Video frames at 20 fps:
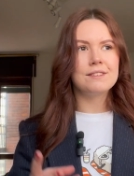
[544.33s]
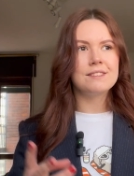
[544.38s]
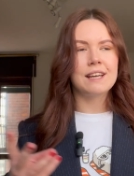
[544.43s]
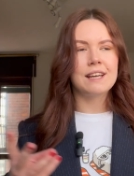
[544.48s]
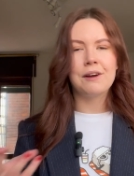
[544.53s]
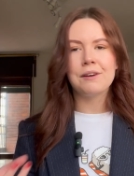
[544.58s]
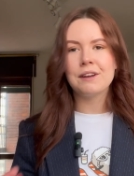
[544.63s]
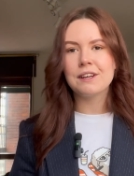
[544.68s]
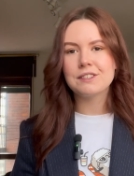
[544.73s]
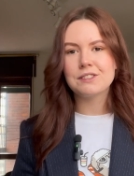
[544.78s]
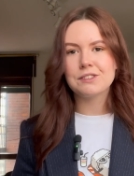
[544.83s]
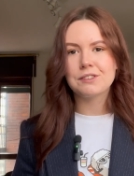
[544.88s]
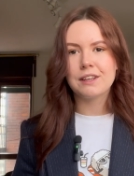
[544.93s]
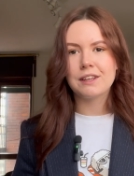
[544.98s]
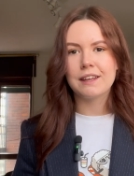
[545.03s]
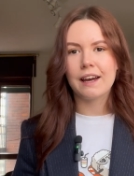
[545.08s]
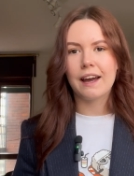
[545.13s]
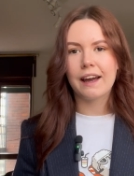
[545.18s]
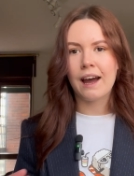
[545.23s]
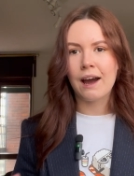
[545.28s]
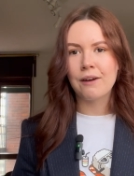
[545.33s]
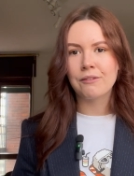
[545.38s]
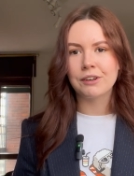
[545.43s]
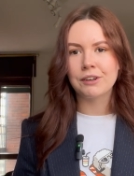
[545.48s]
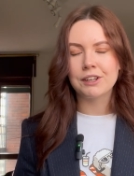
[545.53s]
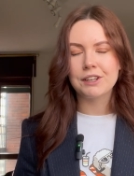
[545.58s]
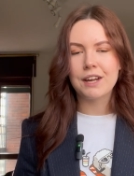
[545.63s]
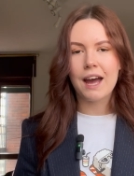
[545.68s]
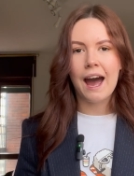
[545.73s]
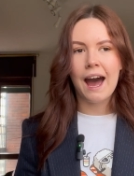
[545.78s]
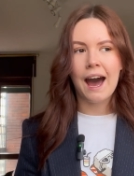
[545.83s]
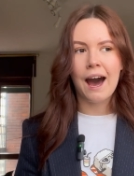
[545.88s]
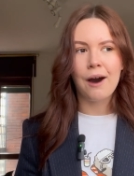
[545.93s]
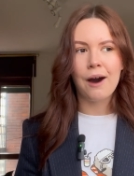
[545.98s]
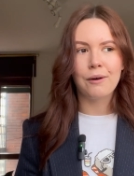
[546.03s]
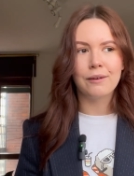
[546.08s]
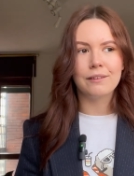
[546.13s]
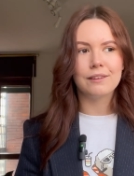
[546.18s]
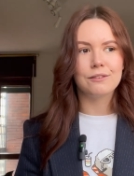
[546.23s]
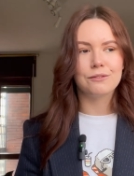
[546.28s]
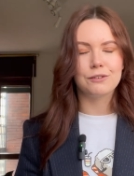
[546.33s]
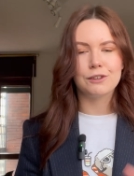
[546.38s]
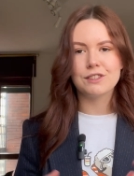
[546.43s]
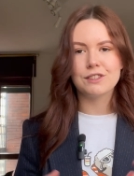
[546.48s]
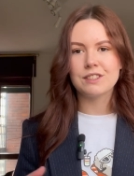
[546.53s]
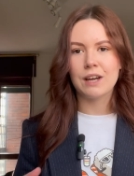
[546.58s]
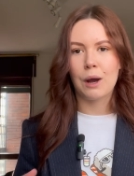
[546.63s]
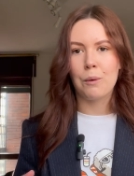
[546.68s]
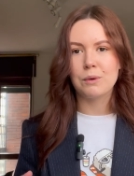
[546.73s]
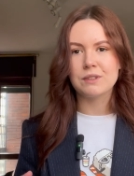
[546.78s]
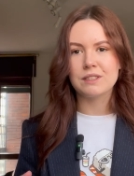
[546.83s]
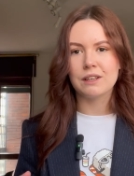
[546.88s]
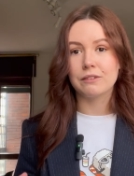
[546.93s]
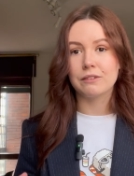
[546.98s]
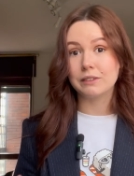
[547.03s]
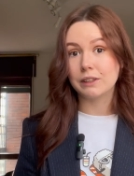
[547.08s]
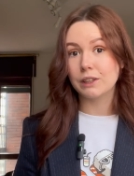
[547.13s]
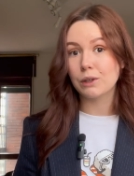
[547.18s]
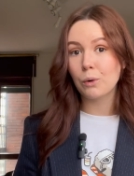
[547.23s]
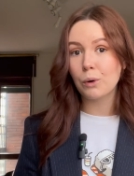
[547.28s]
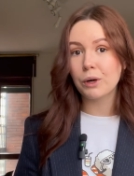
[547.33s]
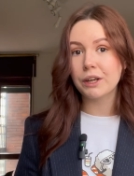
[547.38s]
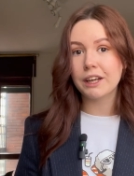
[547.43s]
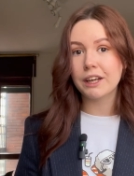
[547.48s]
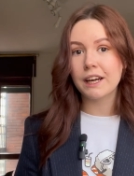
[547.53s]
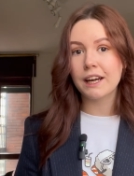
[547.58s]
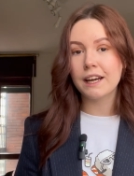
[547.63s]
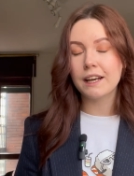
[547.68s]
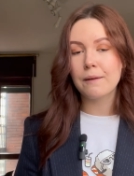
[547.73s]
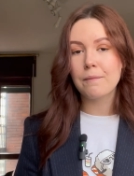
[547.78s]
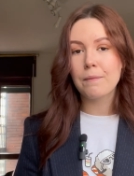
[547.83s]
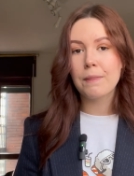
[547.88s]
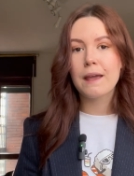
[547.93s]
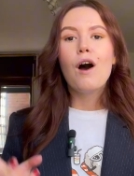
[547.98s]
sound history that covered how the first sound was ever recorded.